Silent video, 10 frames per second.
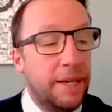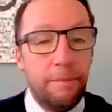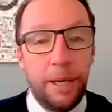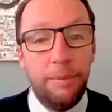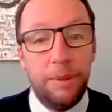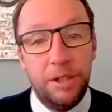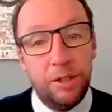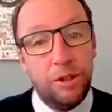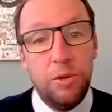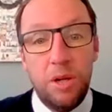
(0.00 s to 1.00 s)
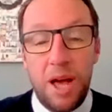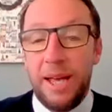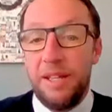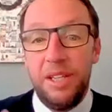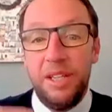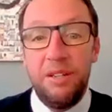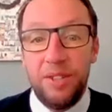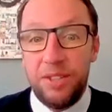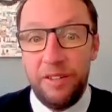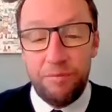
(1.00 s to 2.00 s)
It may be that you like the
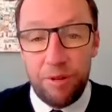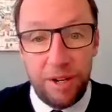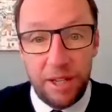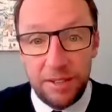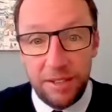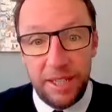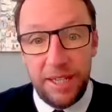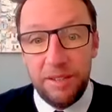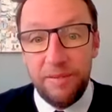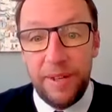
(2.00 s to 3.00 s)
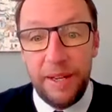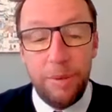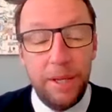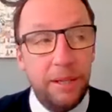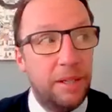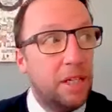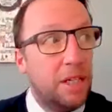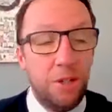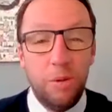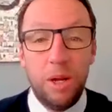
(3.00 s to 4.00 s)
innovative products that they are developing.
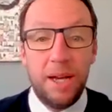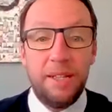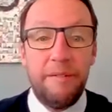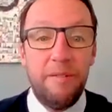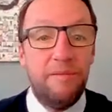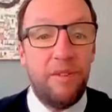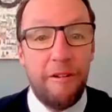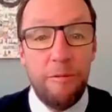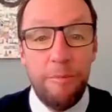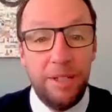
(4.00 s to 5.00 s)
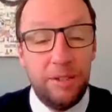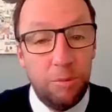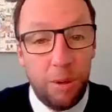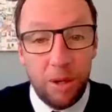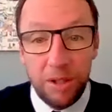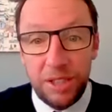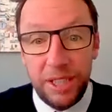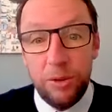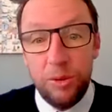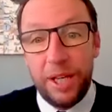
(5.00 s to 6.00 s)
You like their environmental
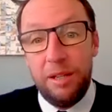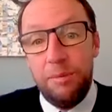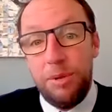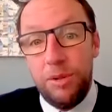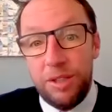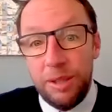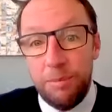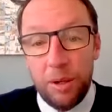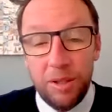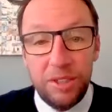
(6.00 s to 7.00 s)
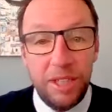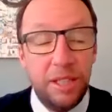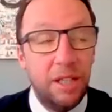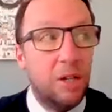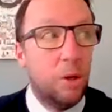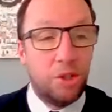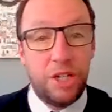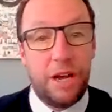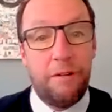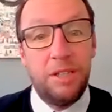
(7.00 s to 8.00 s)
policy or their community policy or
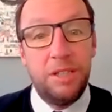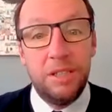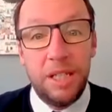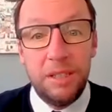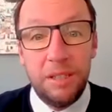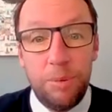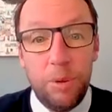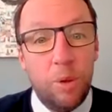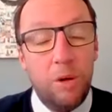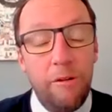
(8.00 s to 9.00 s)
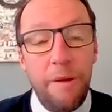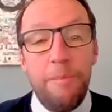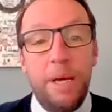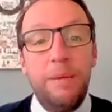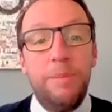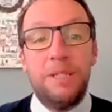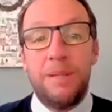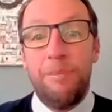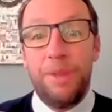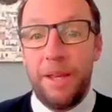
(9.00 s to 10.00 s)
charities they support, or it may be
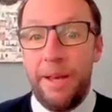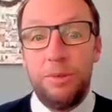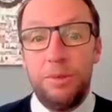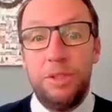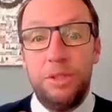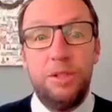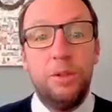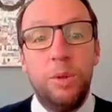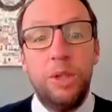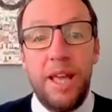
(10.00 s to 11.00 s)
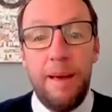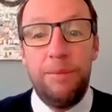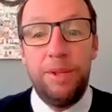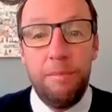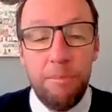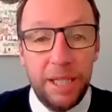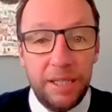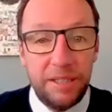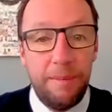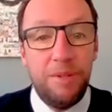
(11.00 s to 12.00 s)
something else to do with them that
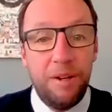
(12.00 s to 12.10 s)
makes them